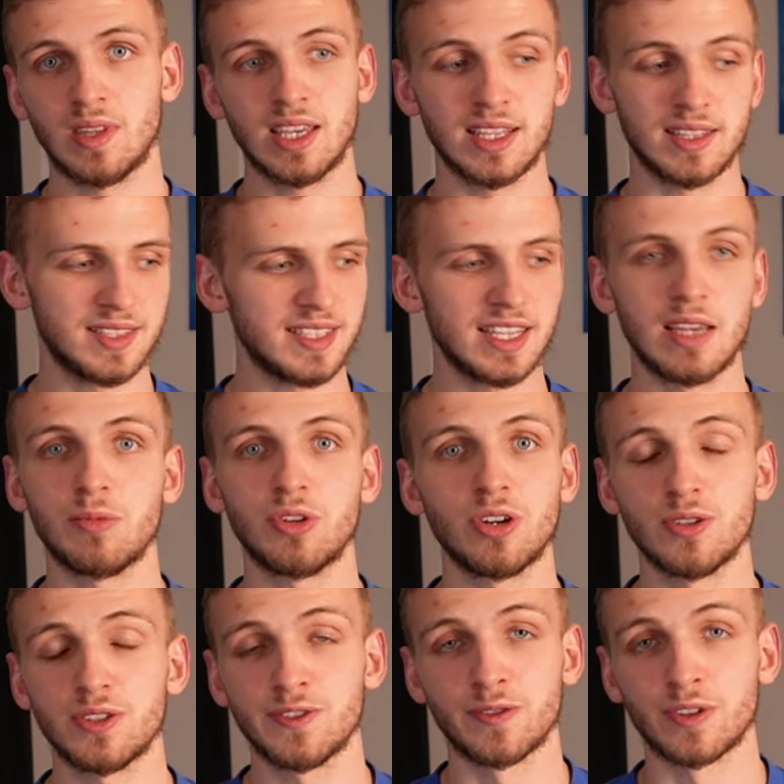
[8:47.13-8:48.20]
And same
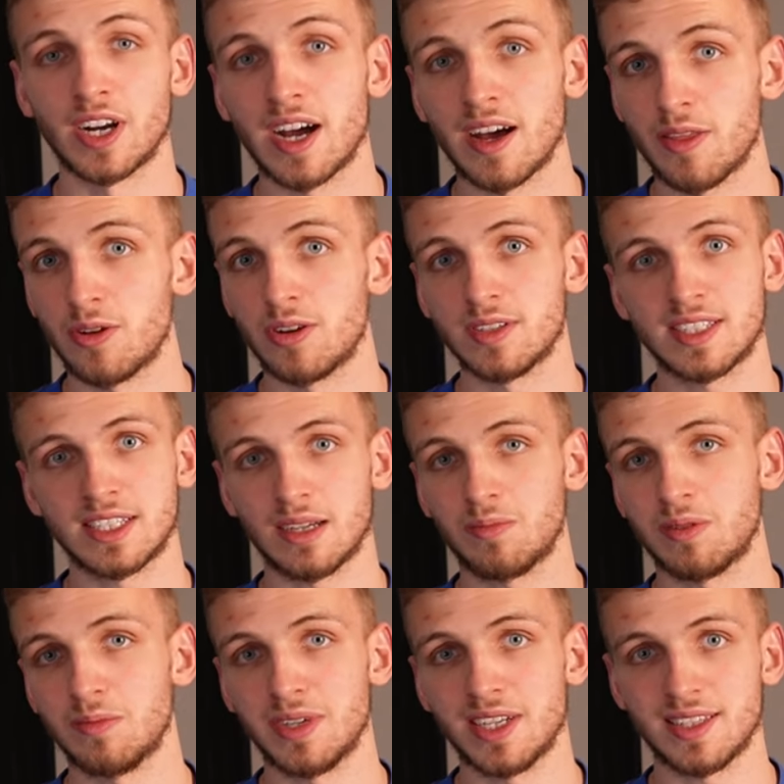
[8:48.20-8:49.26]
goes for other
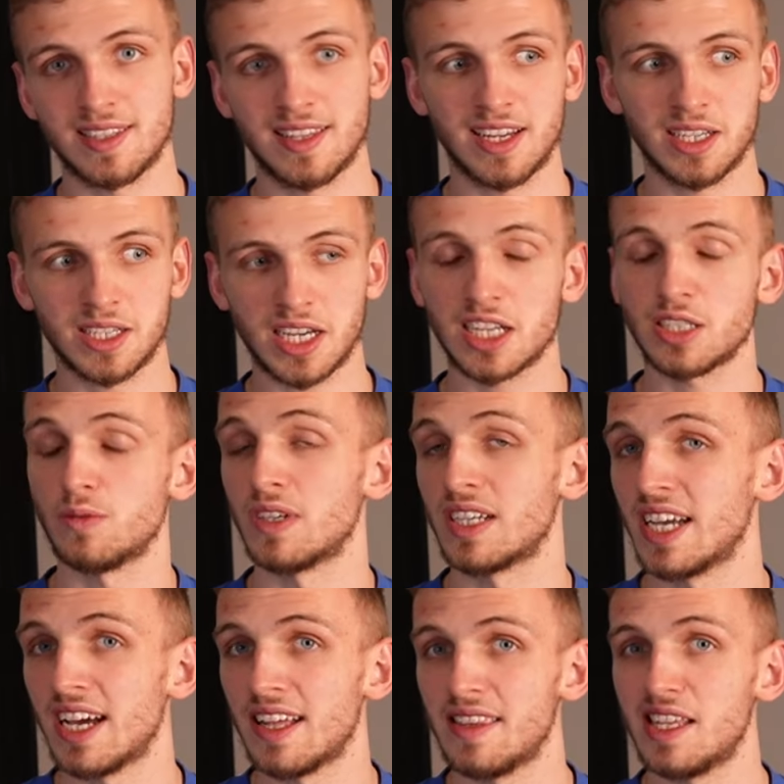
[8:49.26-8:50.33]
supplements like
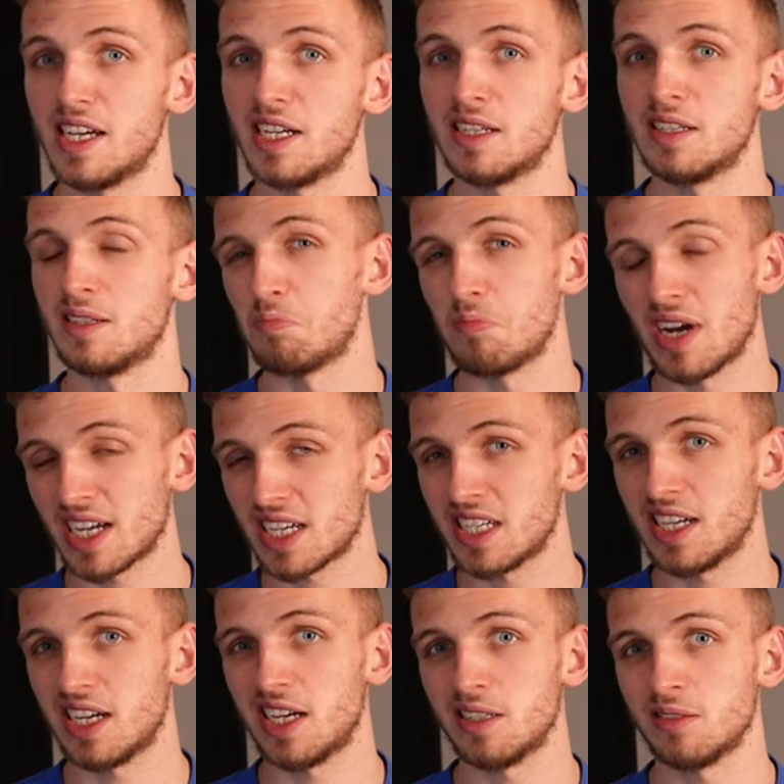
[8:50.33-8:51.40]
ashwagandha,
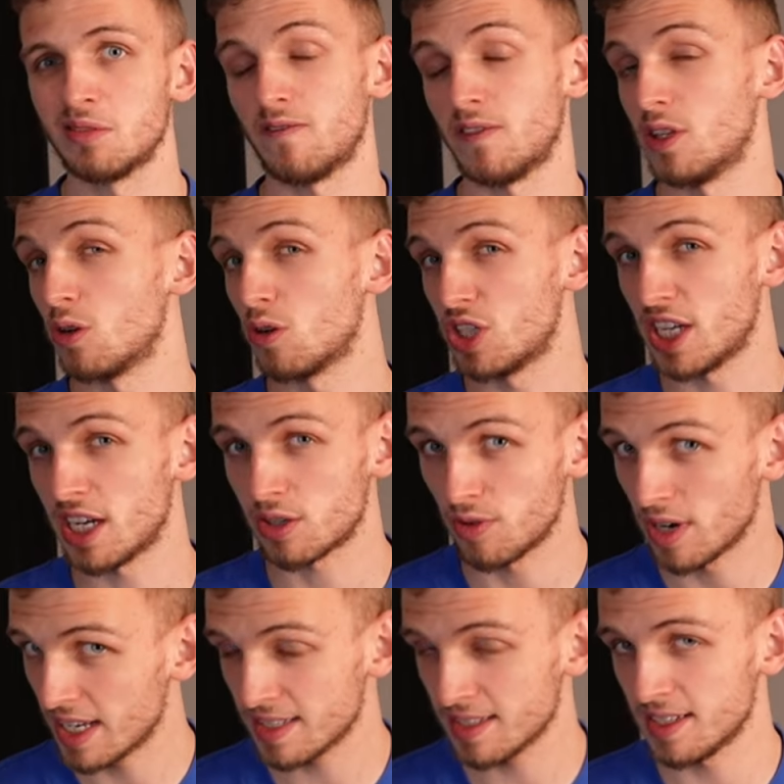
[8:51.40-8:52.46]
maca, Fadogia
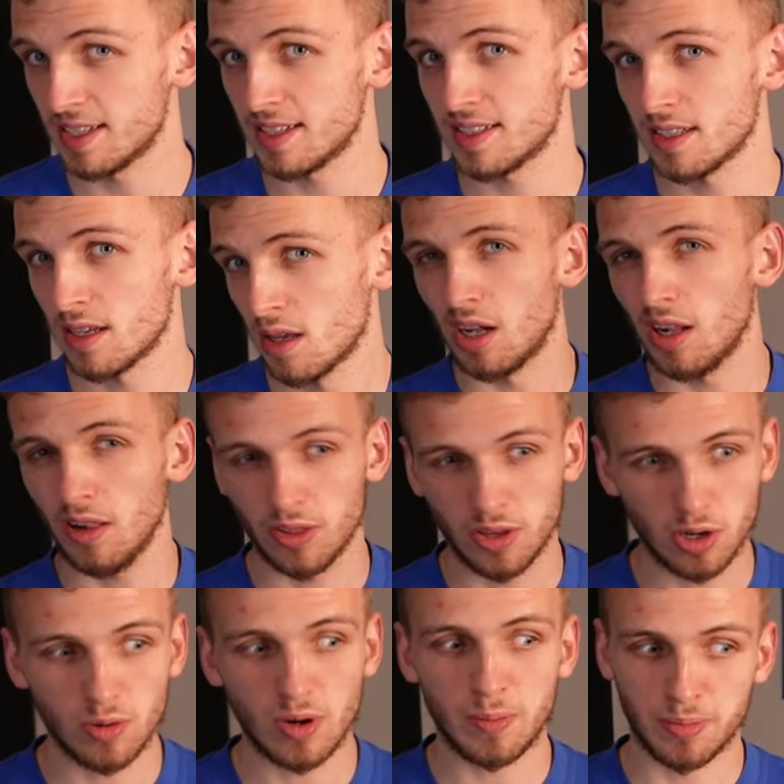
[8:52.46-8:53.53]
agrestis,
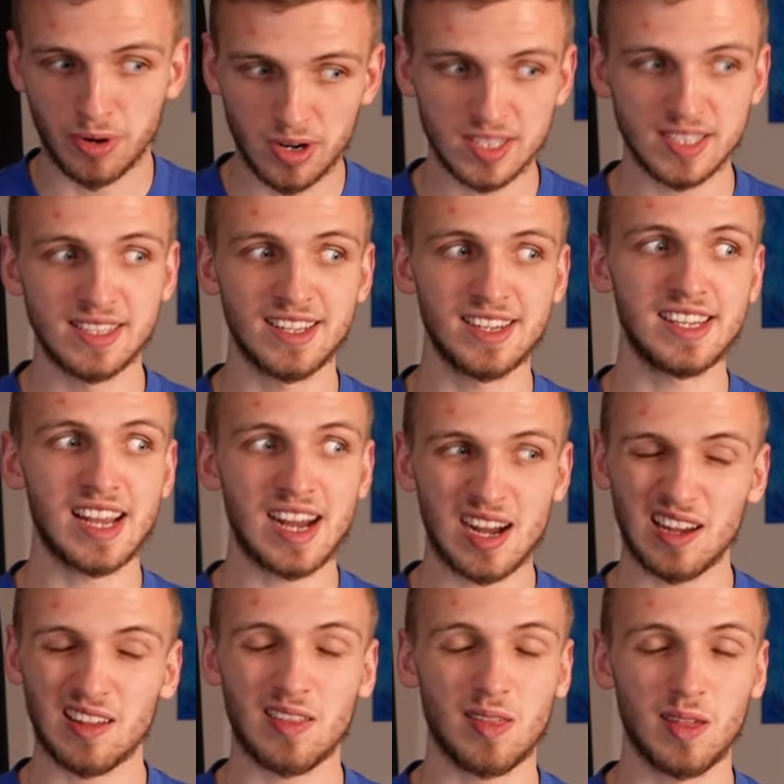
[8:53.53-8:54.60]
Although personally
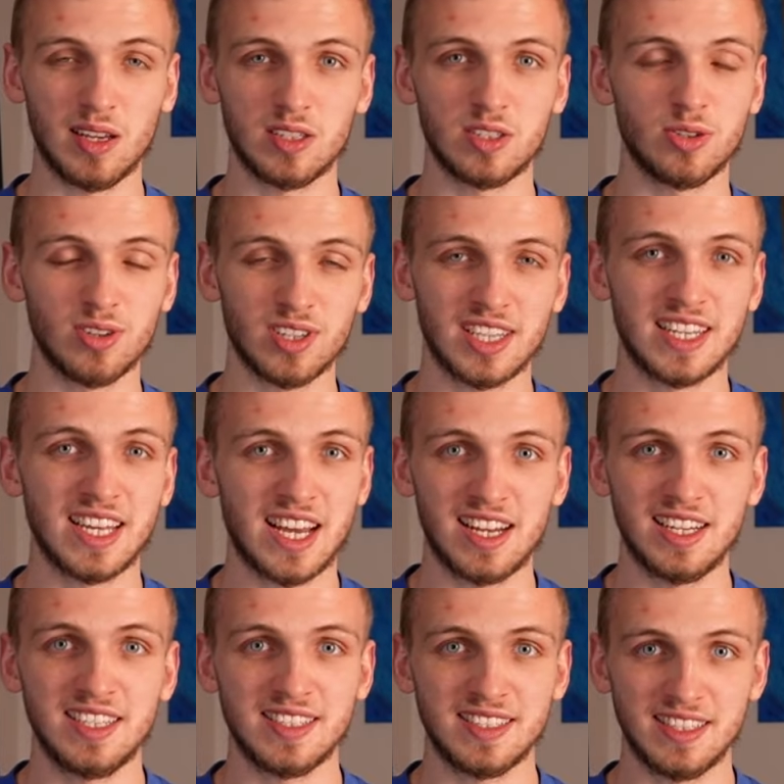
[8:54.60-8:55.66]
I think Tongkat
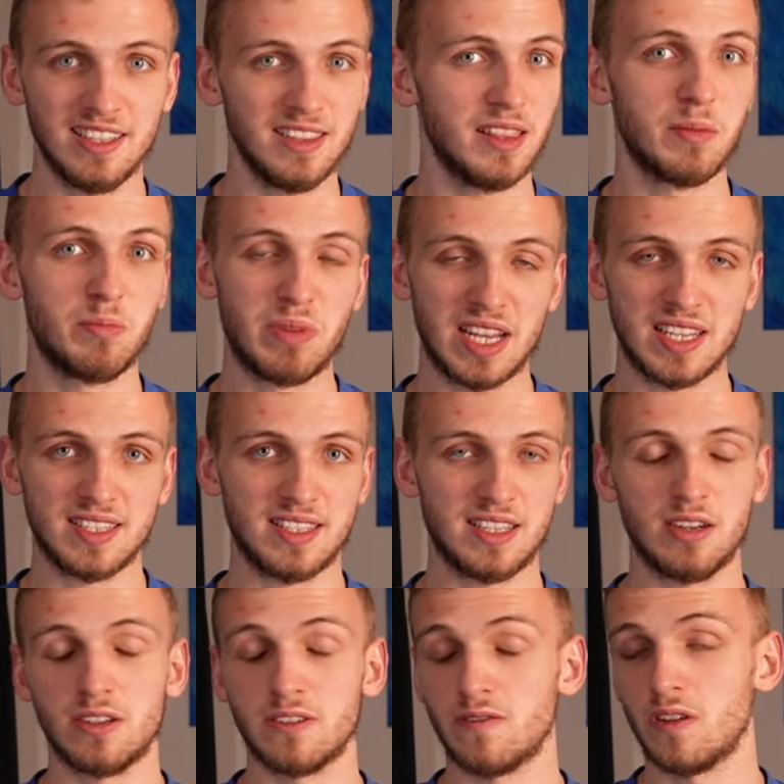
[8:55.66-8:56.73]
Ali is still the best
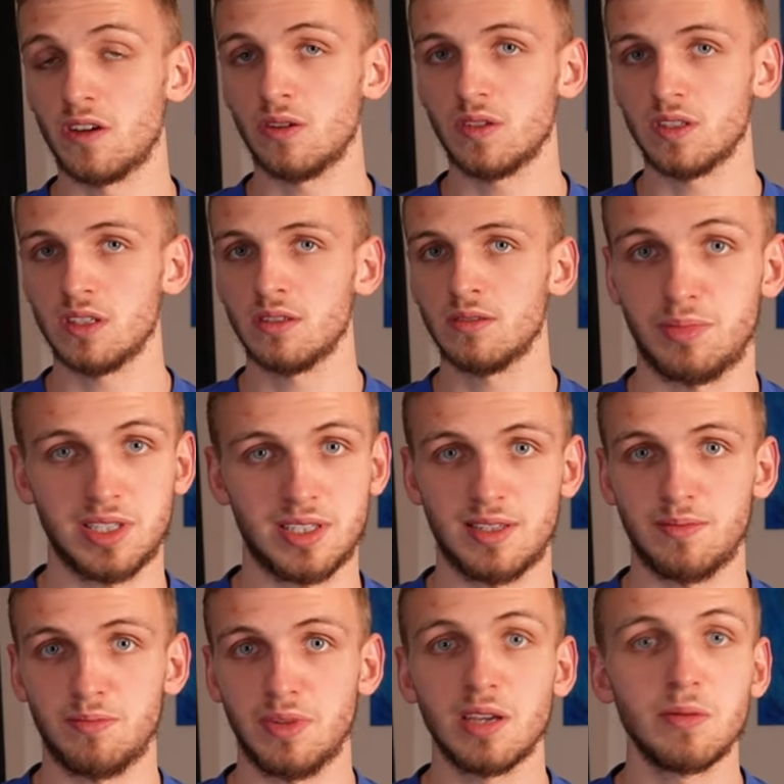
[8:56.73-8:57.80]
out of those, but
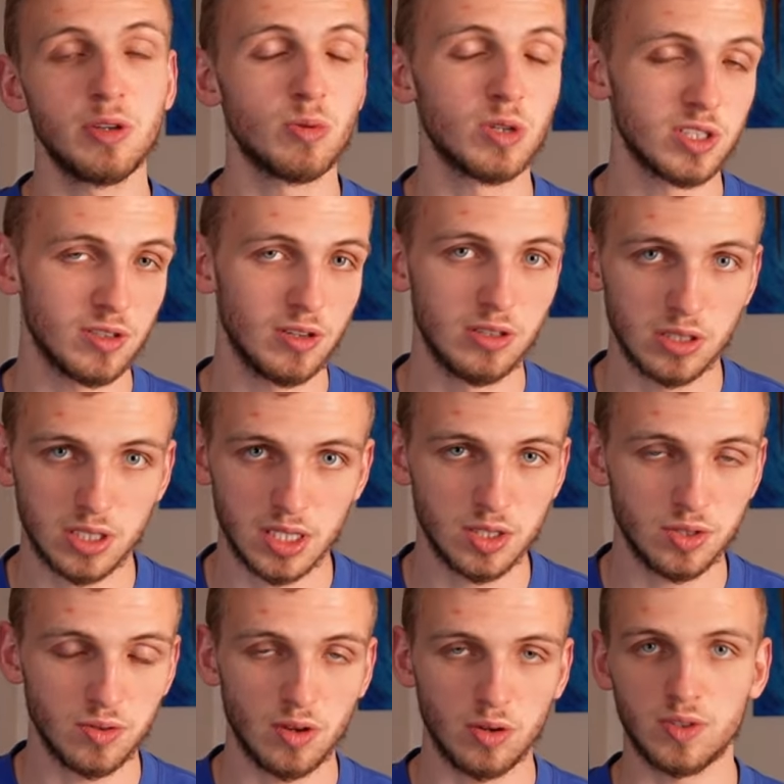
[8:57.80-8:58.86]
maybe you want to look
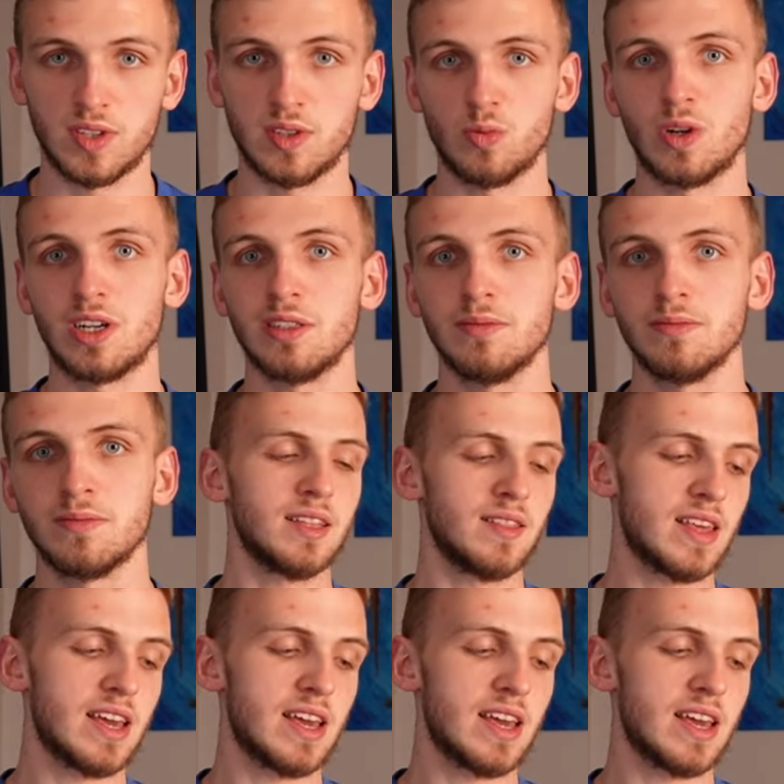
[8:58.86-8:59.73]
into those as well. And